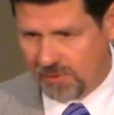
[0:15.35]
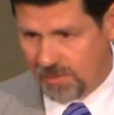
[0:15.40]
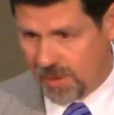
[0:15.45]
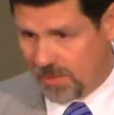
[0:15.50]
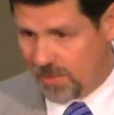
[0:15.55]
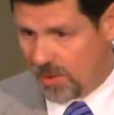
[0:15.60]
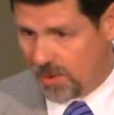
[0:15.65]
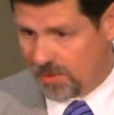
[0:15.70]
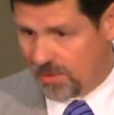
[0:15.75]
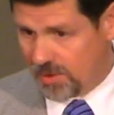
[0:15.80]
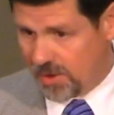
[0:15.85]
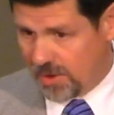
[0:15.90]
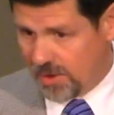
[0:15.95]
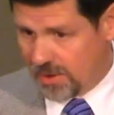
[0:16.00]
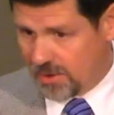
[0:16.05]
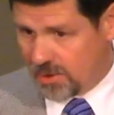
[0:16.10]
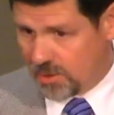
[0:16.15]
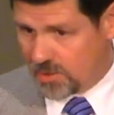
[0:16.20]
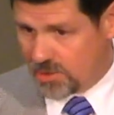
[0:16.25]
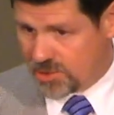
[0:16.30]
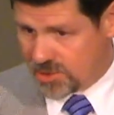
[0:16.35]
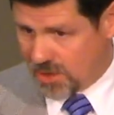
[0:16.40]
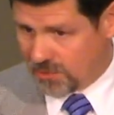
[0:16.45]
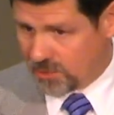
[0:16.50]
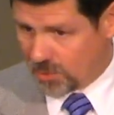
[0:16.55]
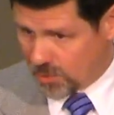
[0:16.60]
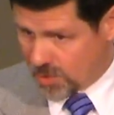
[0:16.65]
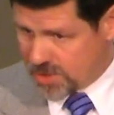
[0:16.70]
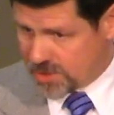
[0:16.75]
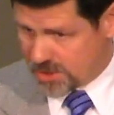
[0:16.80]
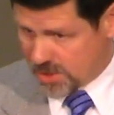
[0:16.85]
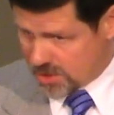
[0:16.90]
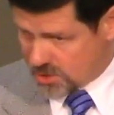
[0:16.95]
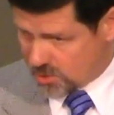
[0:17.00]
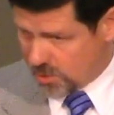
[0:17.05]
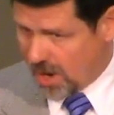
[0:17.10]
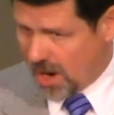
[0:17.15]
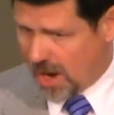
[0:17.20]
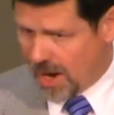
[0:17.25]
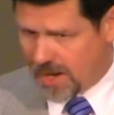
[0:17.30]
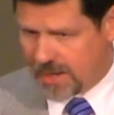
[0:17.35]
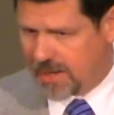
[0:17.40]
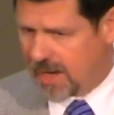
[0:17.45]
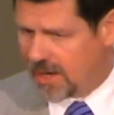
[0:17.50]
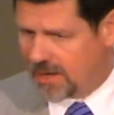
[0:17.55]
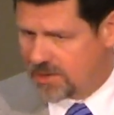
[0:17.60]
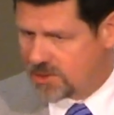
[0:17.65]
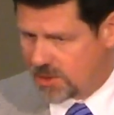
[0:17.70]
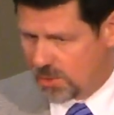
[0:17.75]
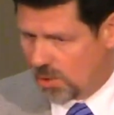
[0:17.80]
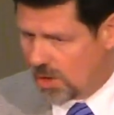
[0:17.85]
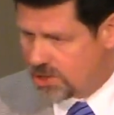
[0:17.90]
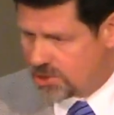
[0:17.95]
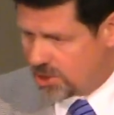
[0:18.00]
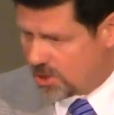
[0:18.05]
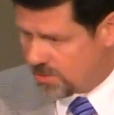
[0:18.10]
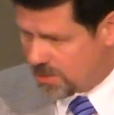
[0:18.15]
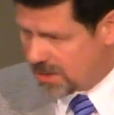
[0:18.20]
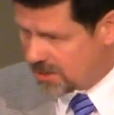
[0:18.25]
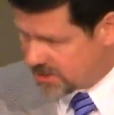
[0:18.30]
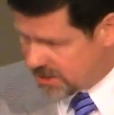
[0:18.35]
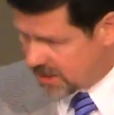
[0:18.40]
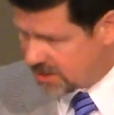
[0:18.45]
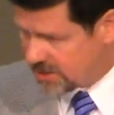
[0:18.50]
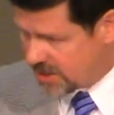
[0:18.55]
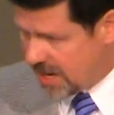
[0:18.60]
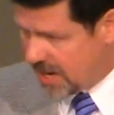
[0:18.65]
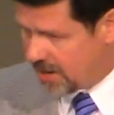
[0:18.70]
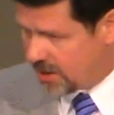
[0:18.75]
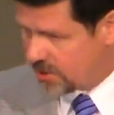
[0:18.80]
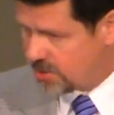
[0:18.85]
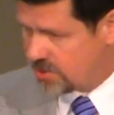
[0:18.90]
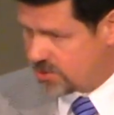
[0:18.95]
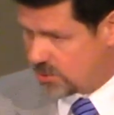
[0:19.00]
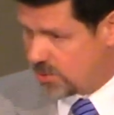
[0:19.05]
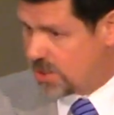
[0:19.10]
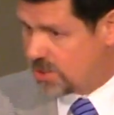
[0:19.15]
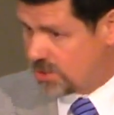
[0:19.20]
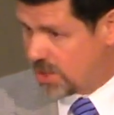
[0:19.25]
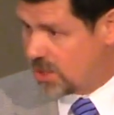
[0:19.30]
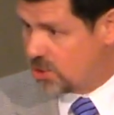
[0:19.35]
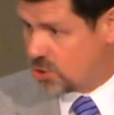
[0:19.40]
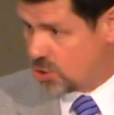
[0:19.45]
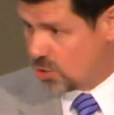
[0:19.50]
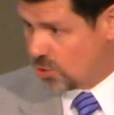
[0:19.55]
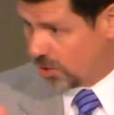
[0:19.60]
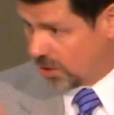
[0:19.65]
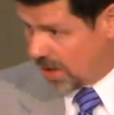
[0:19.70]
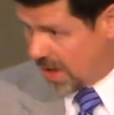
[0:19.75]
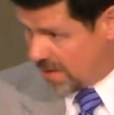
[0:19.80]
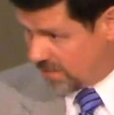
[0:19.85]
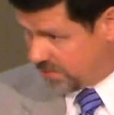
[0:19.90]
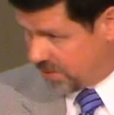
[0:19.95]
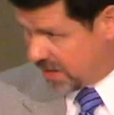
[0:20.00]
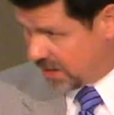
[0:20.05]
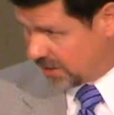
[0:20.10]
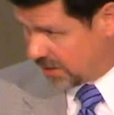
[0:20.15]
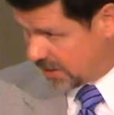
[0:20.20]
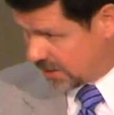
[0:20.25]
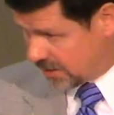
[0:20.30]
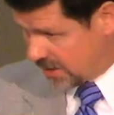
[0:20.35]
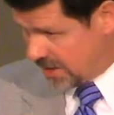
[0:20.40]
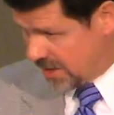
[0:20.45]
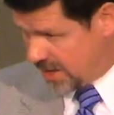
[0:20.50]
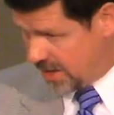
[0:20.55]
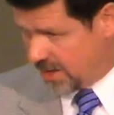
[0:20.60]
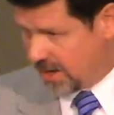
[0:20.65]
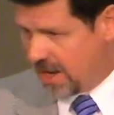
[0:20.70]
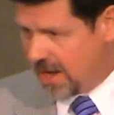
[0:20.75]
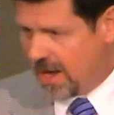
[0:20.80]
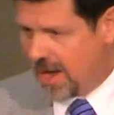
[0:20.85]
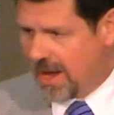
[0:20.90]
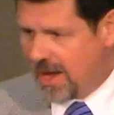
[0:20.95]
Remember, there were several reasons why. God doesn't want you to be a dictator, so He says you lovingly lead.